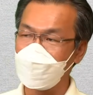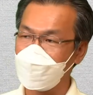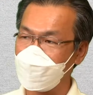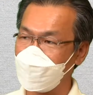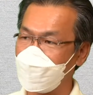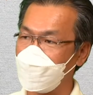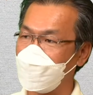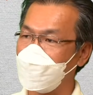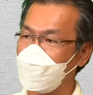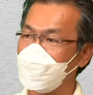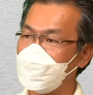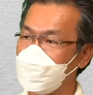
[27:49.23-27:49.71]

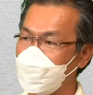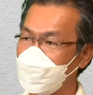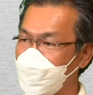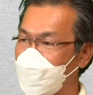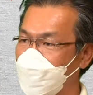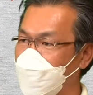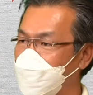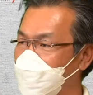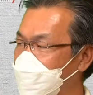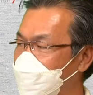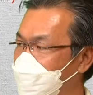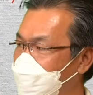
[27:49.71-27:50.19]
uh, and to mm.
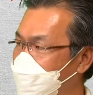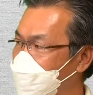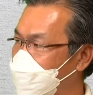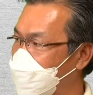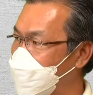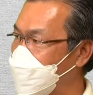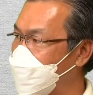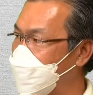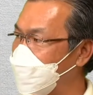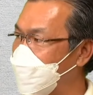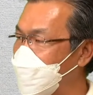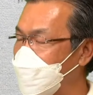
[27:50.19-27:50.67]

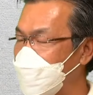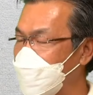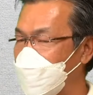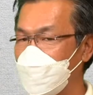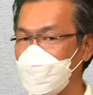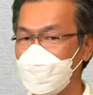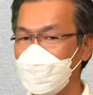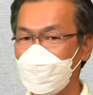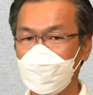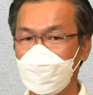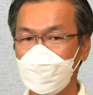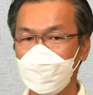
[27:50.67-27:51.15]
communicate with
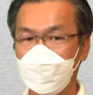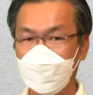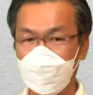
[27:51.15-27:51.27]
our mm.